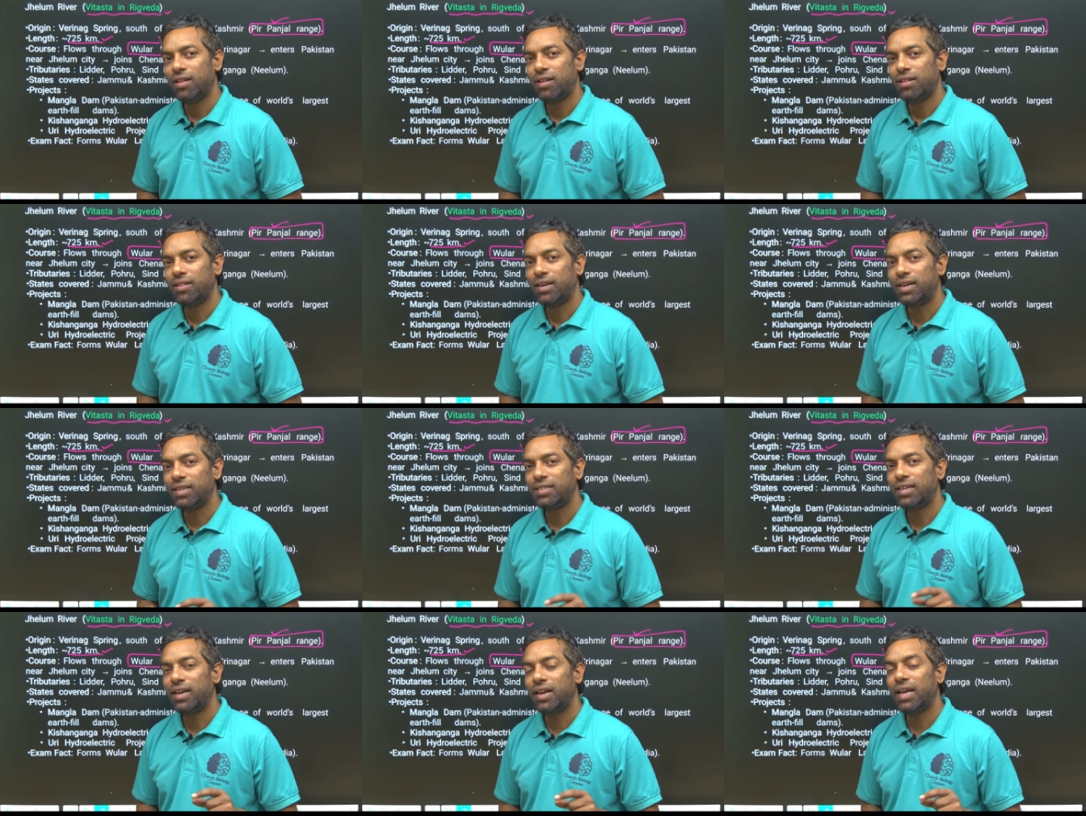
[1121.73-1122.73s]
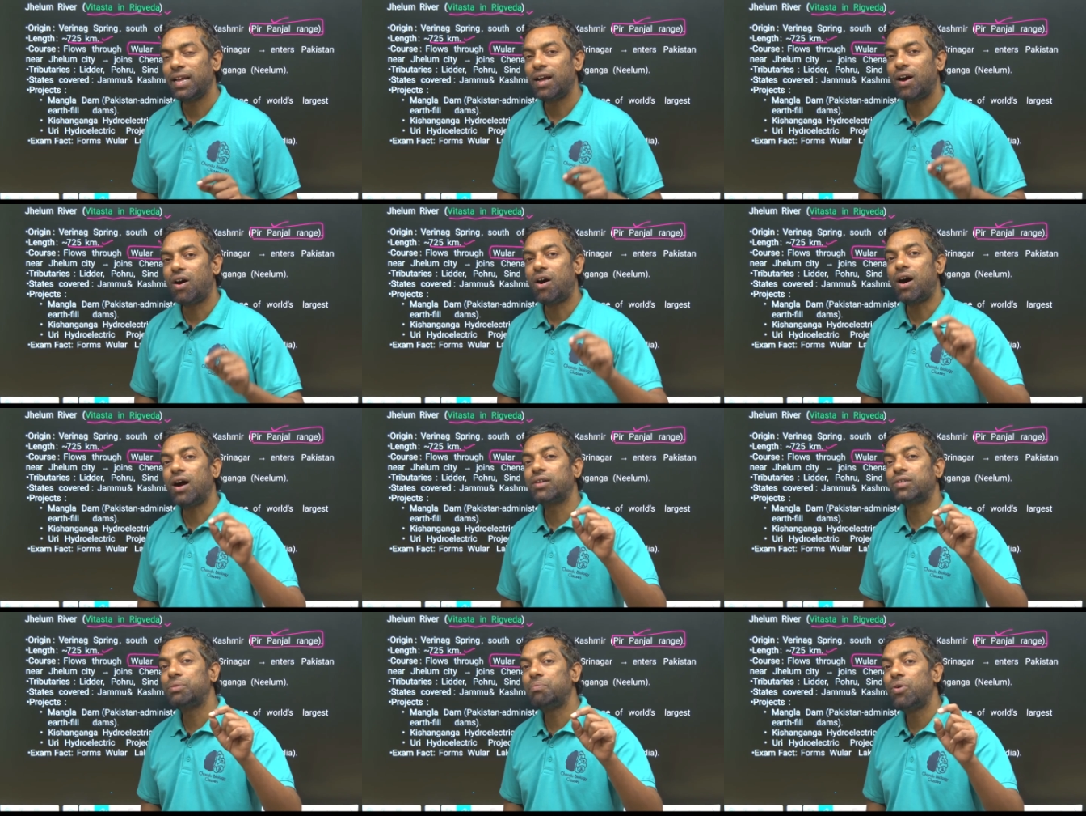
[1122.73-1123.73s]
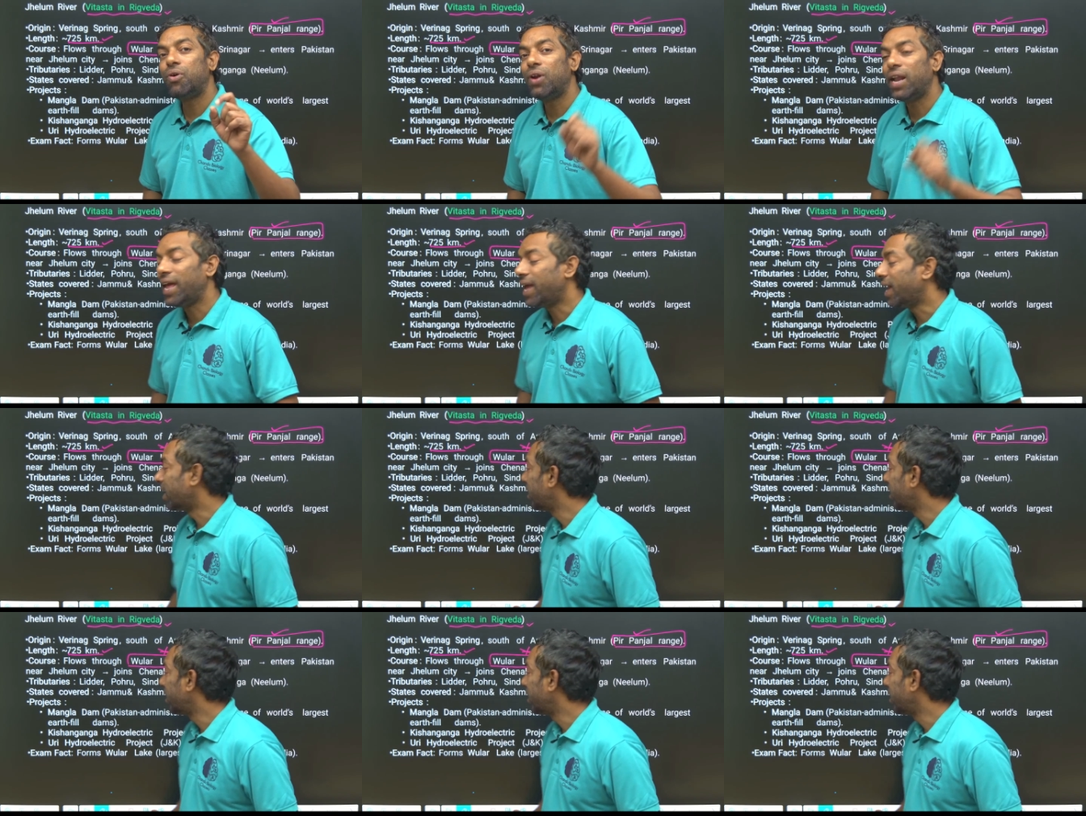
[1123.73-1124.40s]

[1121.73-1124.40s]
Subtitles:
That is the lake Oxbow Lake.